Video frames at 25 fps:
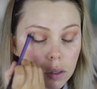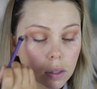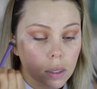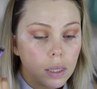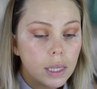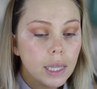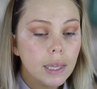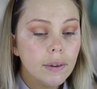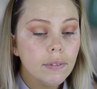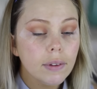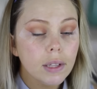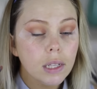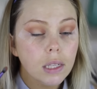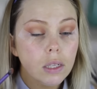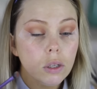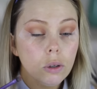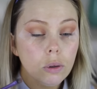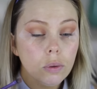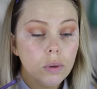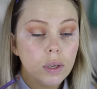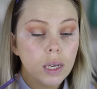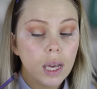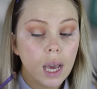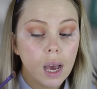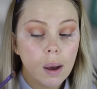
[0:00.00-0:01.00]
So leaving a
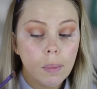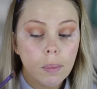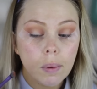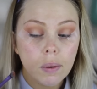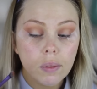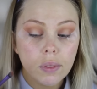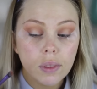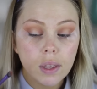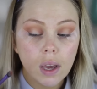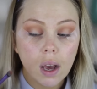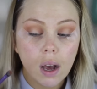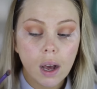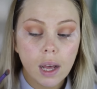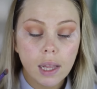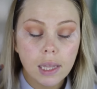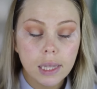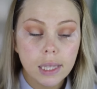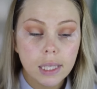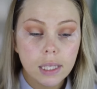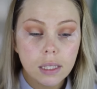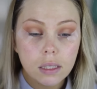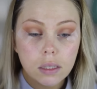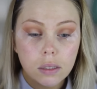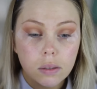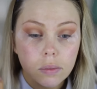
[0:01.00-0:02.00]
little gap on the
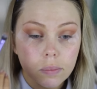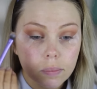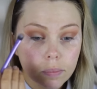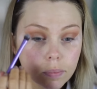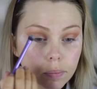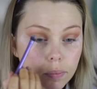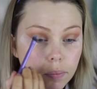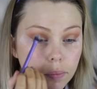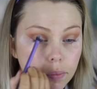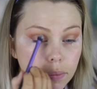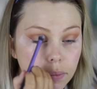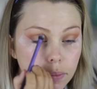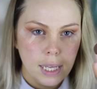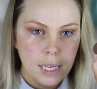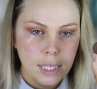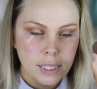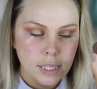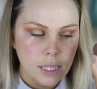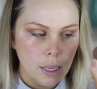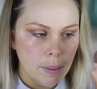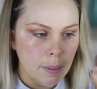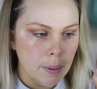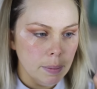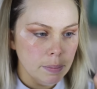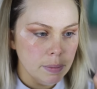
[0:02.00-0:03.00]
eyelid.
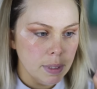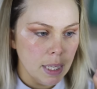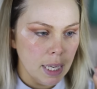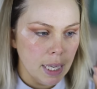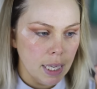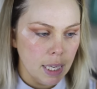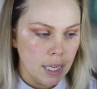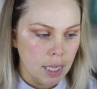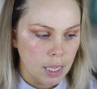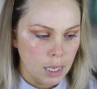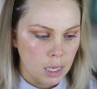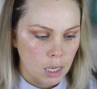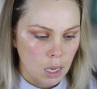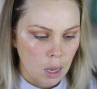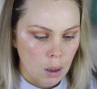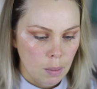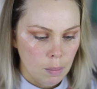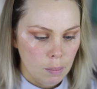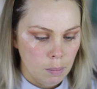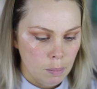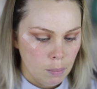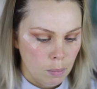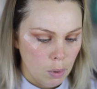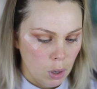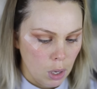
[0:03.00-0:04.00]
Next up I'm taking
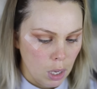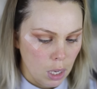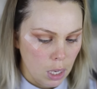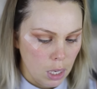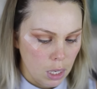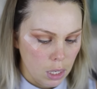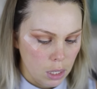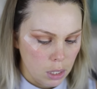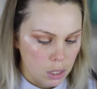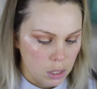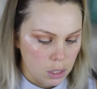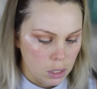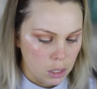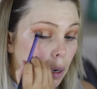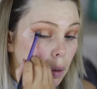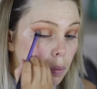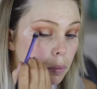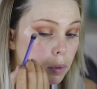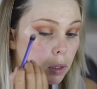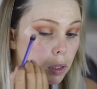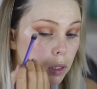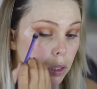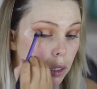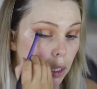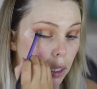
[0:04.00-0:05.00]
Mocha.
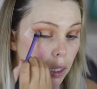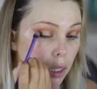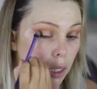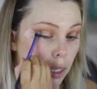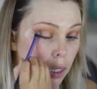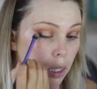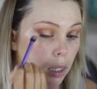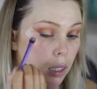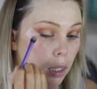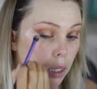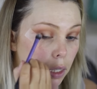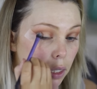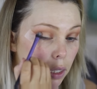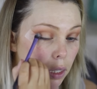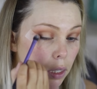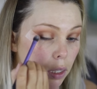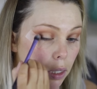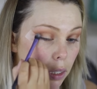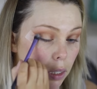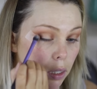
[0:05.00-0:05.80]
I'm just going to